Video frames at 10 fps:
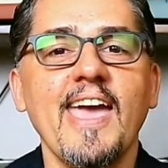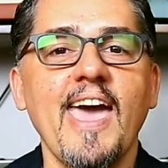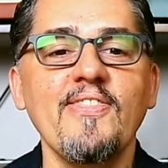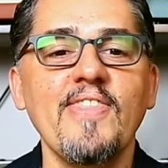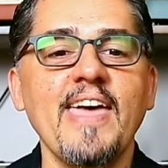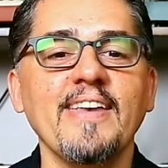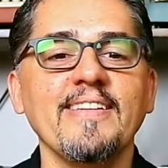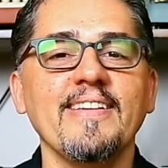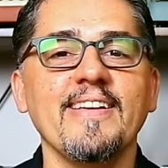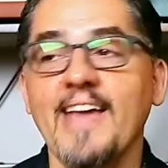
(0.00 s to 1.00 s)
and
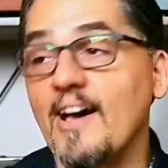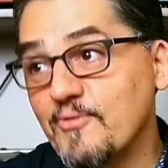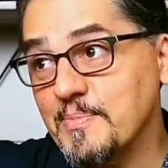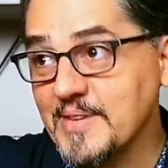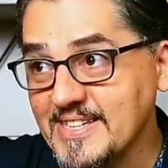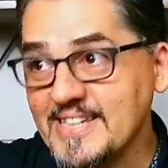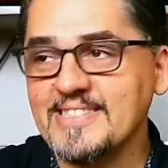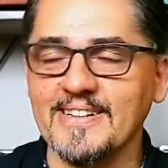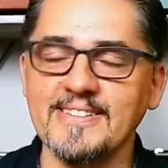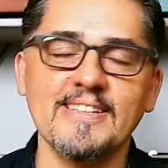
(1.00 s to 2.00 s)
then not from the
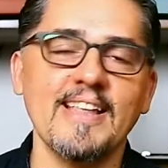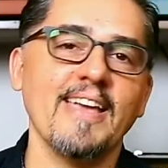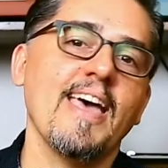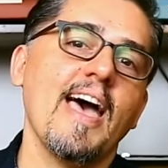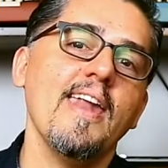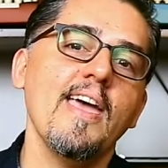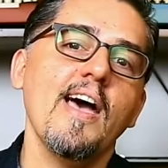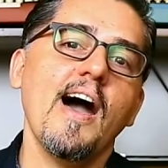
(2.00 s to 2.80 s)
distance like that.